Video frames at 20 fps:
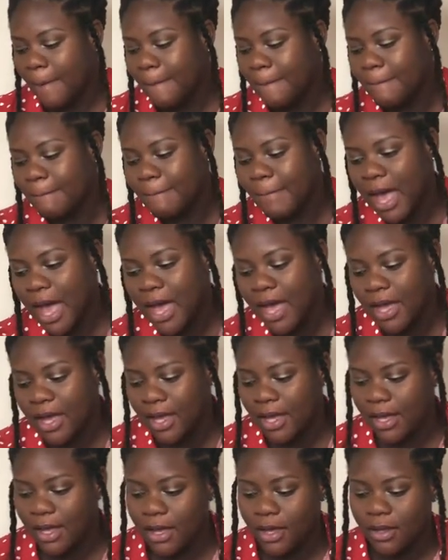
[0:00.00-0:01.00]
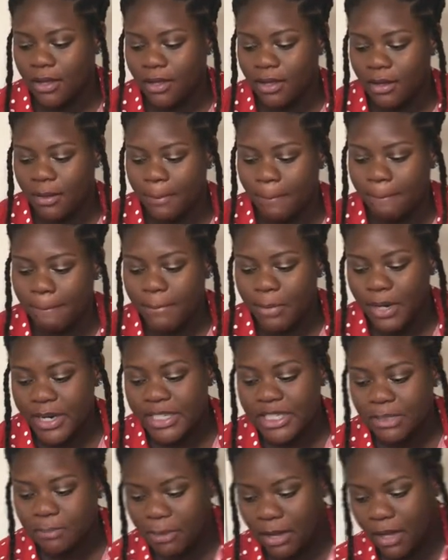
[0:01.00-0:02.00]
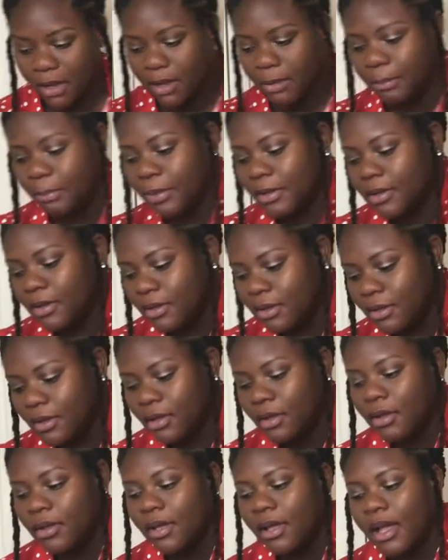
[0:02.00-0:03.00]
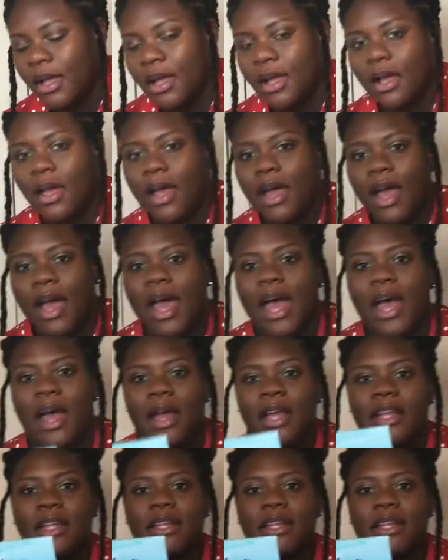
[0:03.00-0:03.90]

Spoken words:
my breast pump. I